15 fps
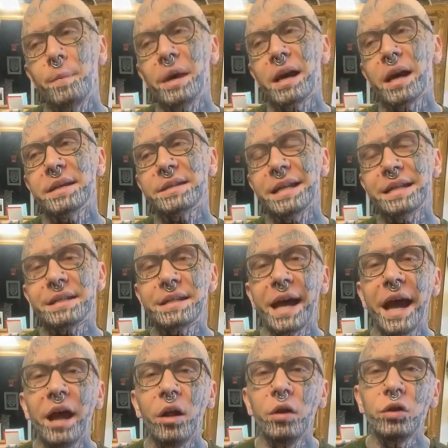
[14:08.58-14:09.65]
Because
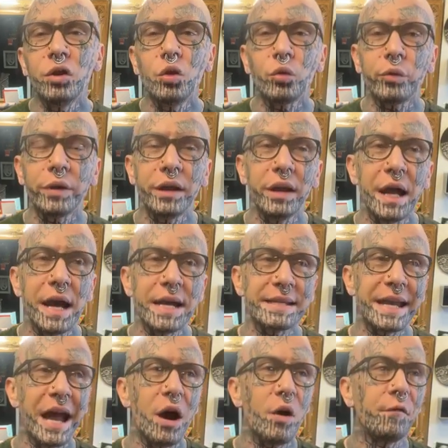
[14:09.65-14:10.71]
until you
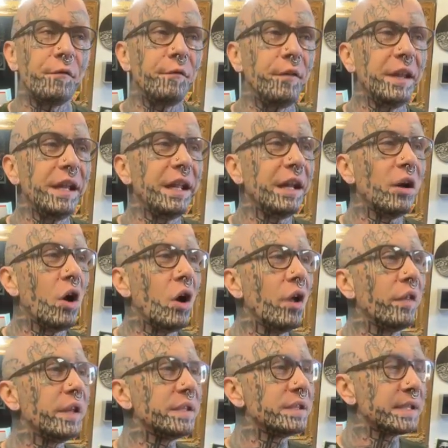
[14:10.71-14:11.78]
realize how fleeting
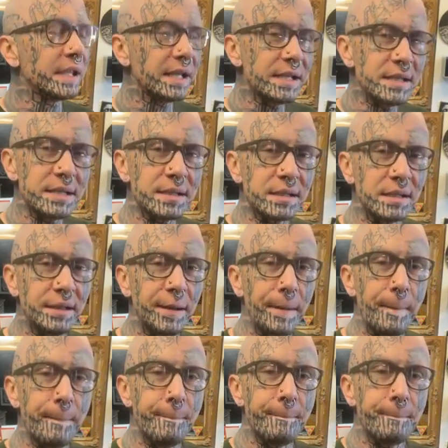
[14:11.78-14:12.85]
all this is,
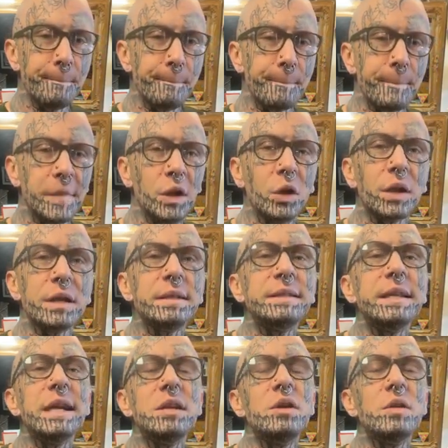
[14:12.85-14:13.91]
you'll
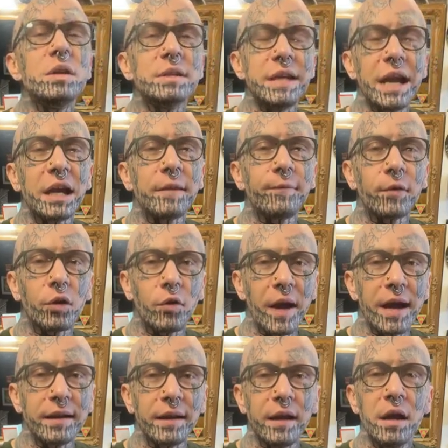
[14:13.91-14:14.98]
continue to take it for
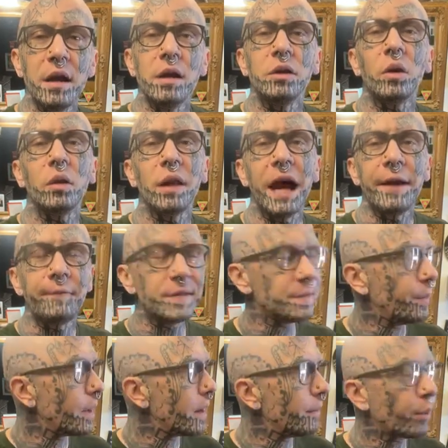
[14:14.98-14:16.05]
granted. Your life
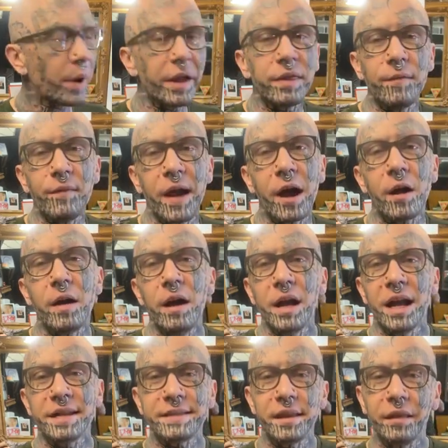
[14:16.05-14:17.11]
is but a breath of air,
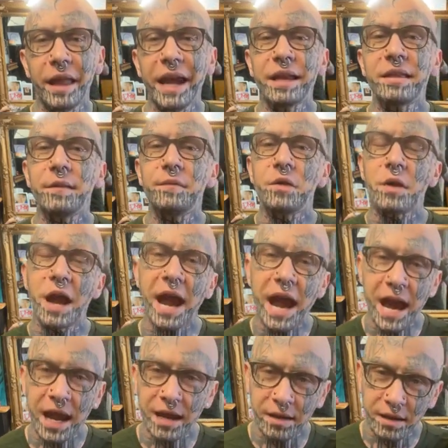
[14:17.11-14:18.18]
it's the length of your
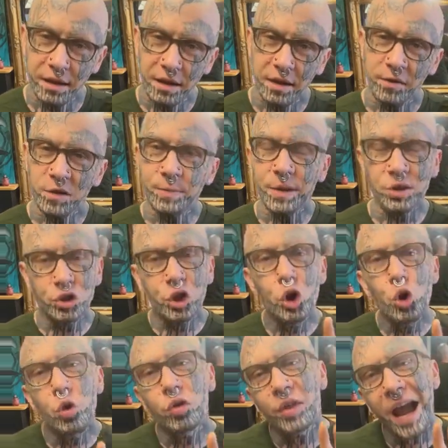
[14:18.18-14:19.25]
hand. There's been
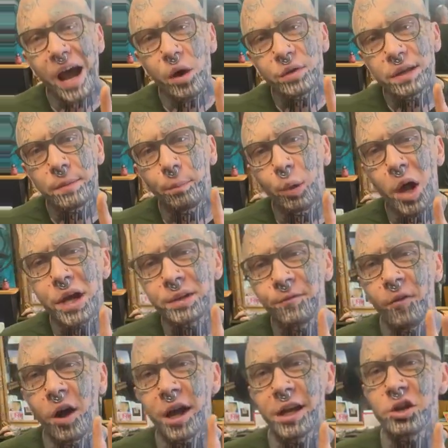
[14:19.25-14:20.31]
2,000 plus
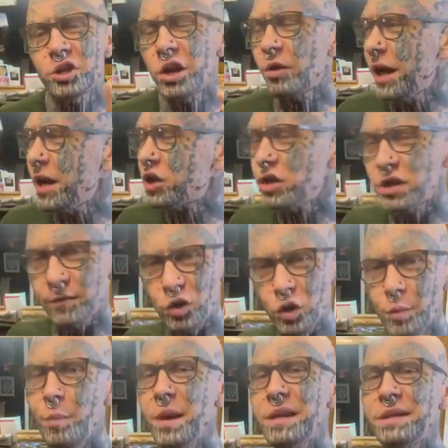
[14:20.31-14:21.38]
fucking generations of
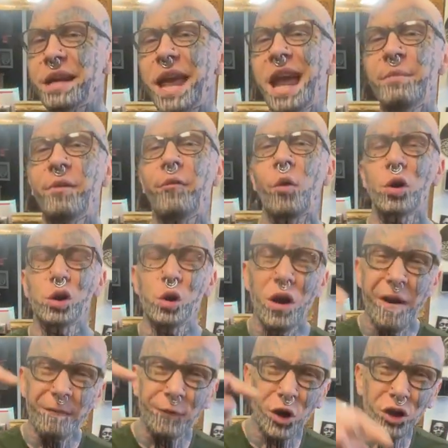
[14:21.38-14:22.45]
human beings that came before you.
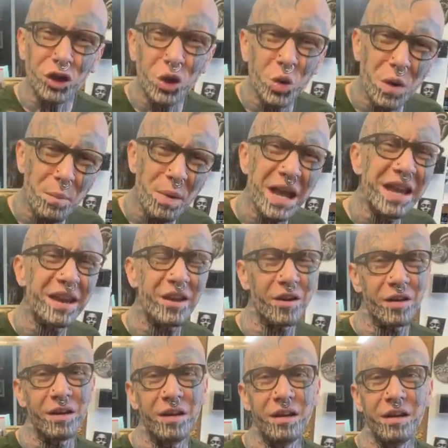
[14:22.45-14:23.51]
For you to be
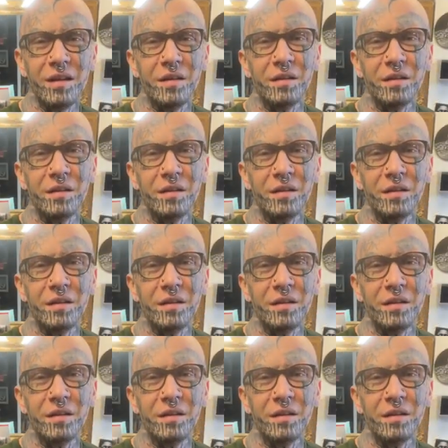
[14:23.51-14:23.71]
here